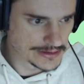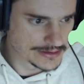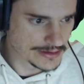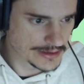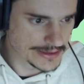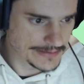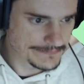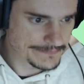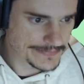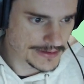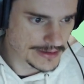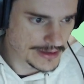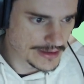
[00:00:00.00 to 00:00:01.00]
Okay.
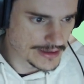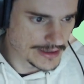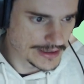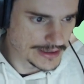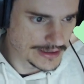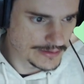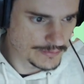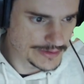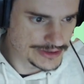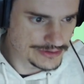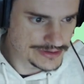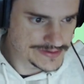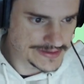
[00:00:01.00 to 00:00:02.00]
When
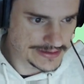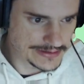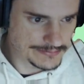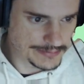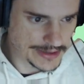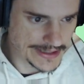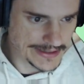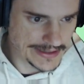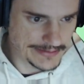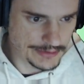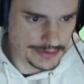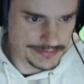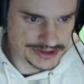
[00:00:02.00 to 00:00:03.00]
using
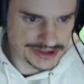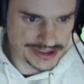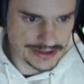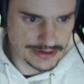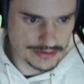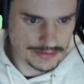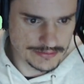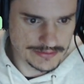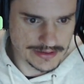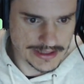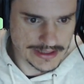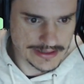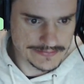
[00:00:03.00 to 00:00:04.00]
Pygame
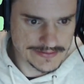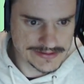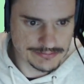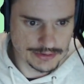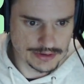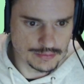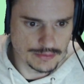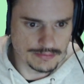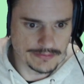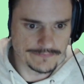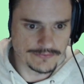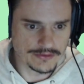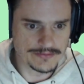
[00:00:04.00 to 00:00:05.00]
OpenGL, this mode will
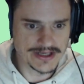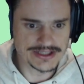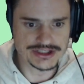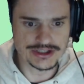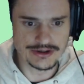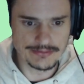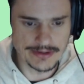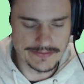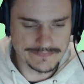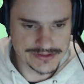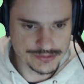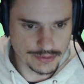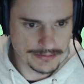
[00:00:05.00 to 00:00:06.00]
perform a GL
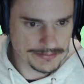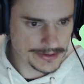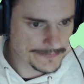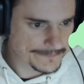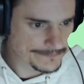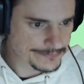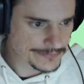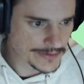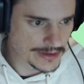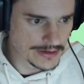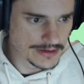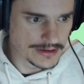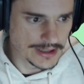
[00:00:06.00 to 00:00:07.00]
buffer swap.
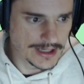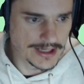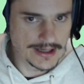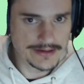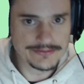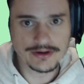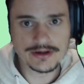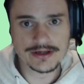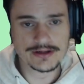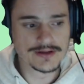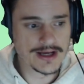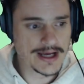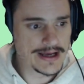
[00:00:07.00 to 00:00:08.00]
Not gonna
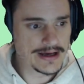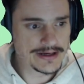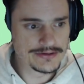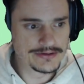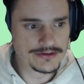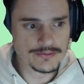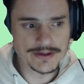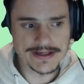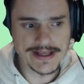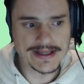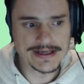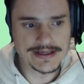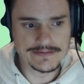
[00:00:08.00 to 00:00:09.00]
lie, I don't know what
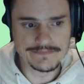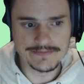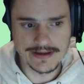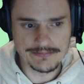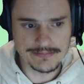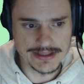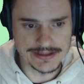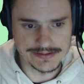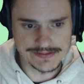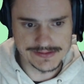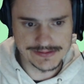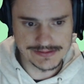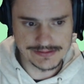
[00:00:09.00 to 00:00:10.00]
any of that
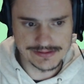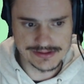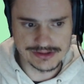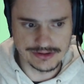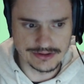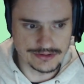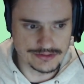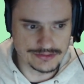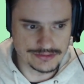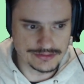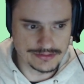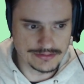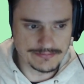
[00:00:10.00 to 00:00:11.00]
means,
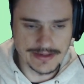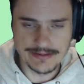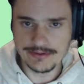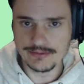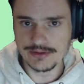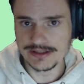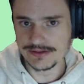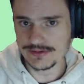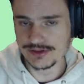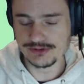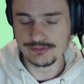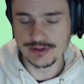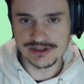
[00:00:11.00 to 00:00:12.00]
so maybe we can do
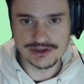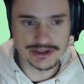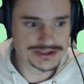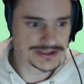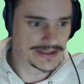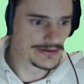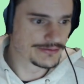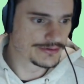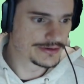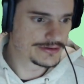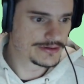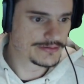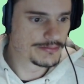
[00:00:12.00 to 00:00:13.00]
some research later on,